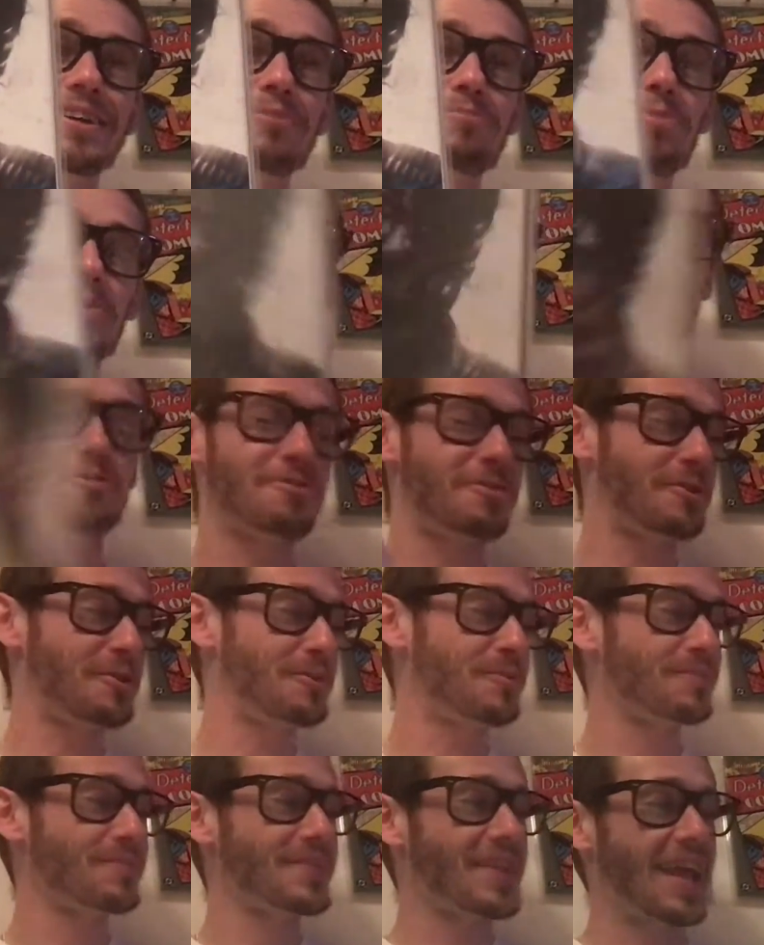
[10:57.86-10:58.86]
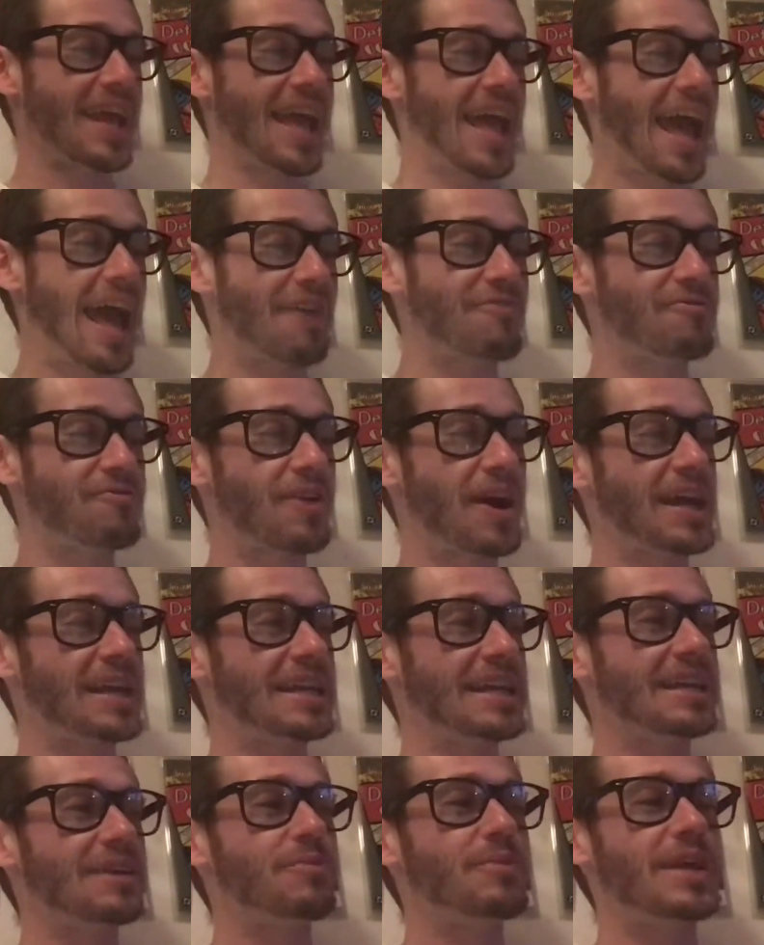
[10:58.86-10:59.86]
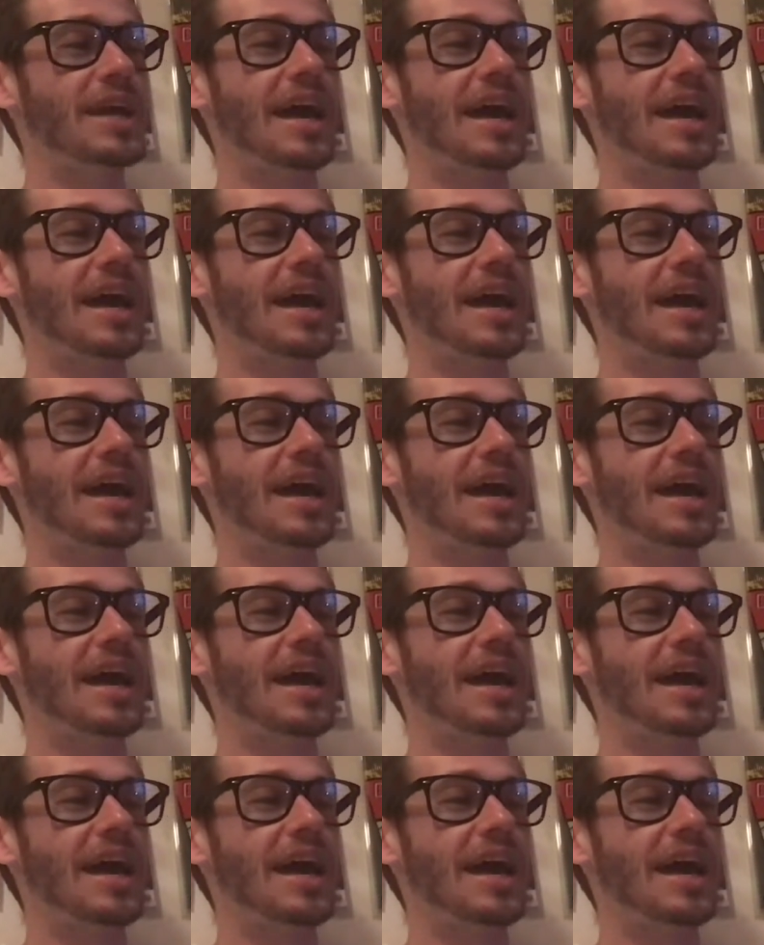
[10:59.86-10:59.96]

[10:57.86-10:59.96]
Beautiful. And finally we